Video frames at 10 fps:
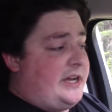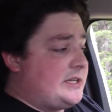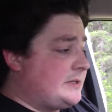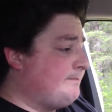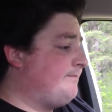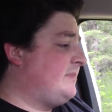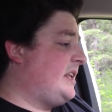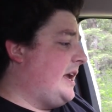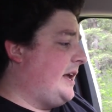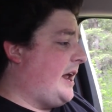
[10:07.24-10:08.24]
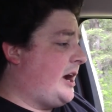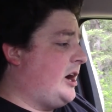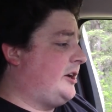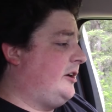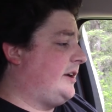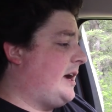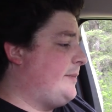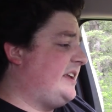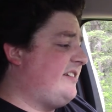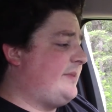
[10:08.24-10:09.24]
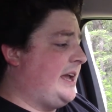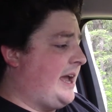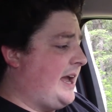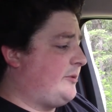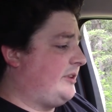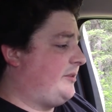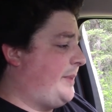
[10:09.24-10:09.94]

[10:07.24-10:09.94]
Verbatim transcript: does and I got her to come and give me a hand with the